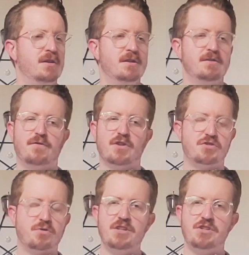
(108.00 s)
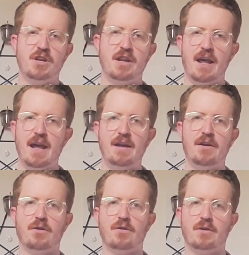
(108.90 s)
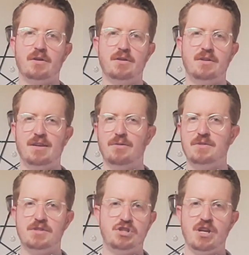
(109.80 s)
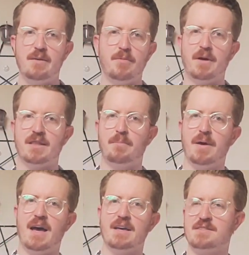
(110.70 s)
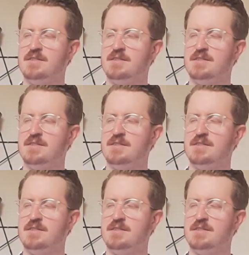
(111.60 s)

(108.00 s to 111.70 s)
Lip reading: frustration and anger and guilt and shame about the past,